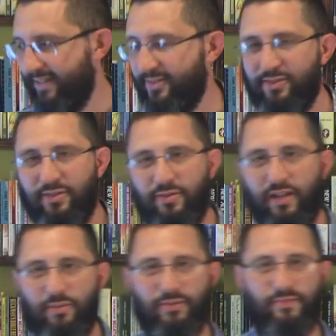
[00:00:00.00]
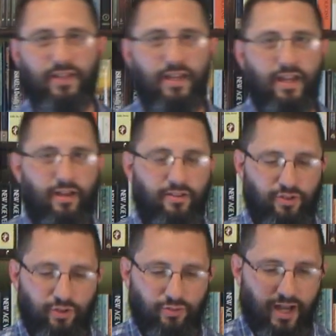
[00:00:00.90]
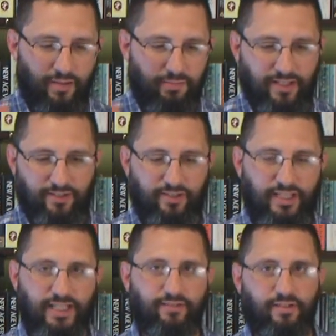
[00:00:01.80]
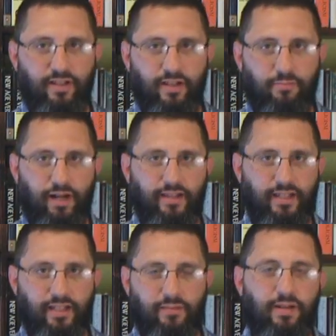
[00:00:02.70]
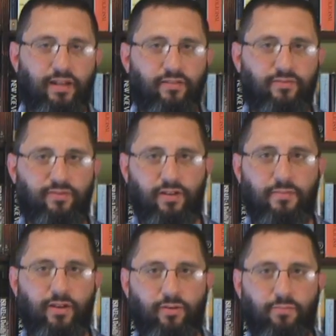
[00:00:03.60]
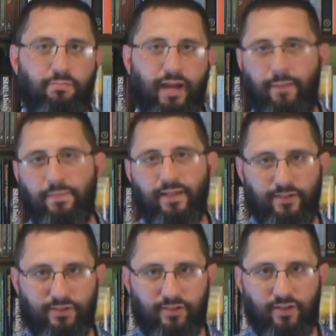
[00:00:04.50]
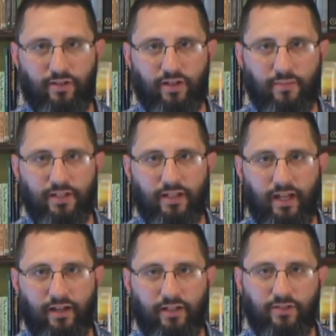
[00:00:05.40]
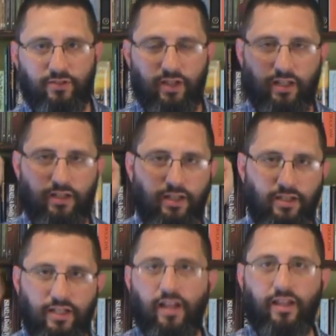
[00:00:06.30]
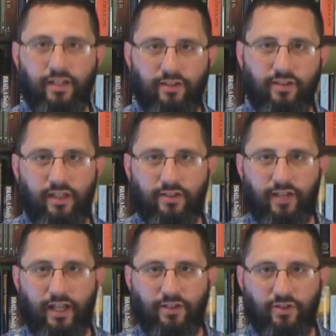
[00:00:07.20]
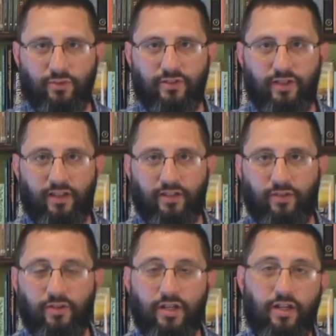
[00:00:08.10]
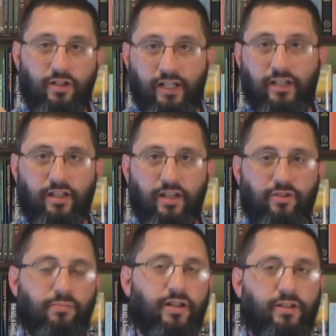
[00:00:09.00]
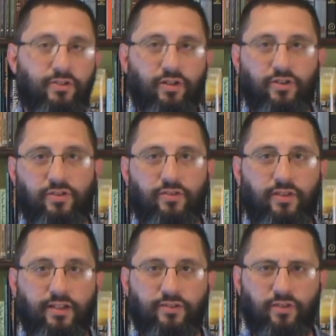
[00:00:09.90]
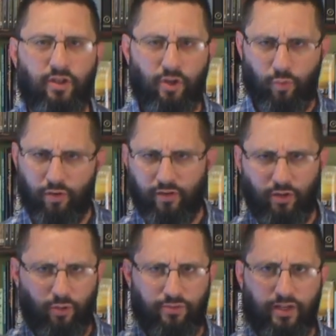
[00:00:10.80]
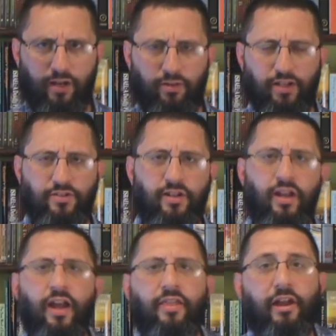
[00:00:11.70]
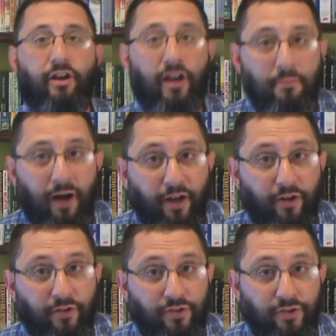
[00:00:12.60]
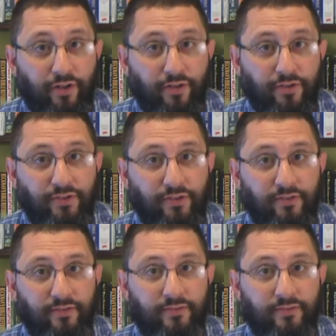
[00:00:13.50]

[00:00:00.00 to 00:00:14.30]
It's just incredible. Do not be deceived by the independent fundamental Baptists that are coming down and yelling and things at you and telling you, you need to get your butt in church and things, and we're the old-time religion. They're a modern church.